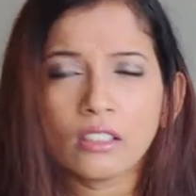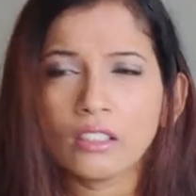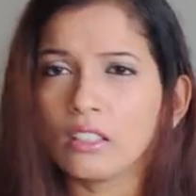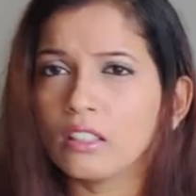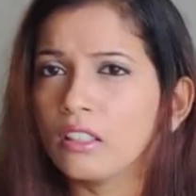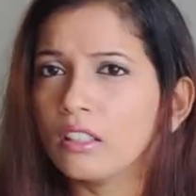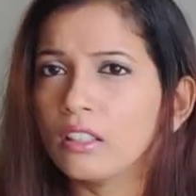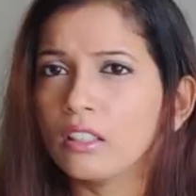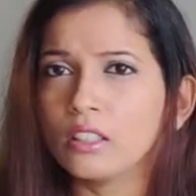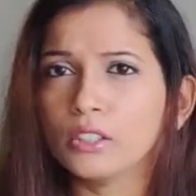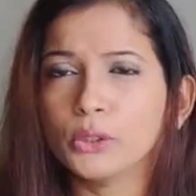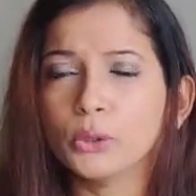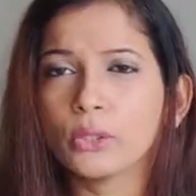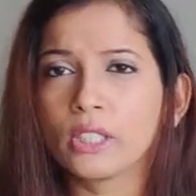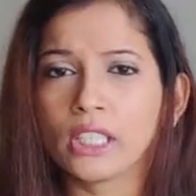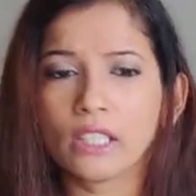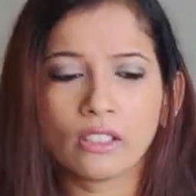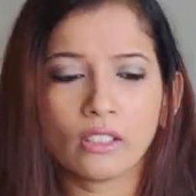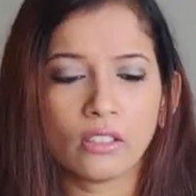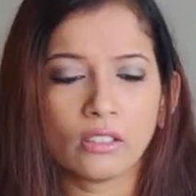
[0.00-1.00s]

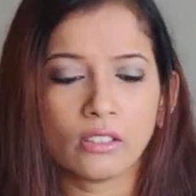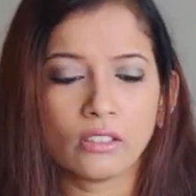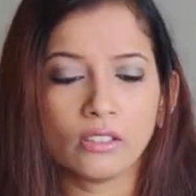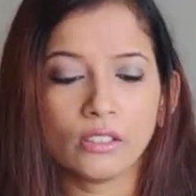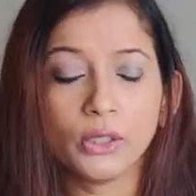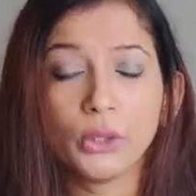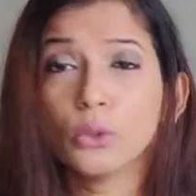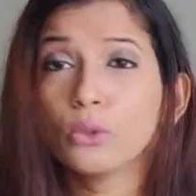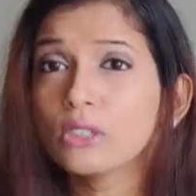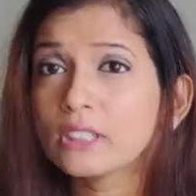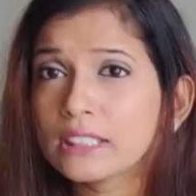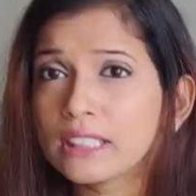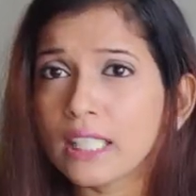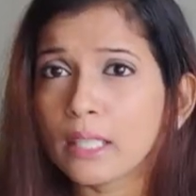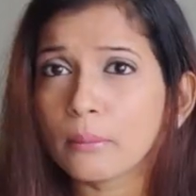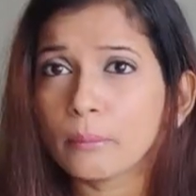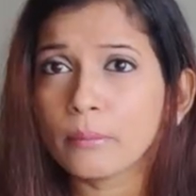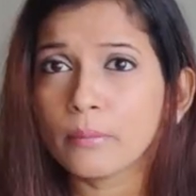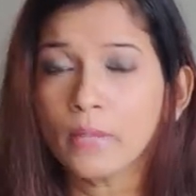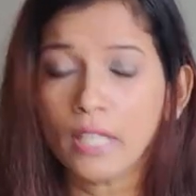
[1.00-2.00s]
You can use
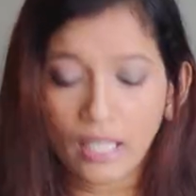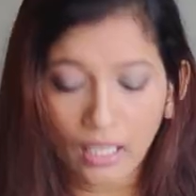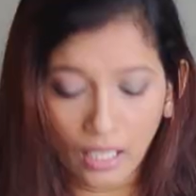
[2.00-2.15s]
them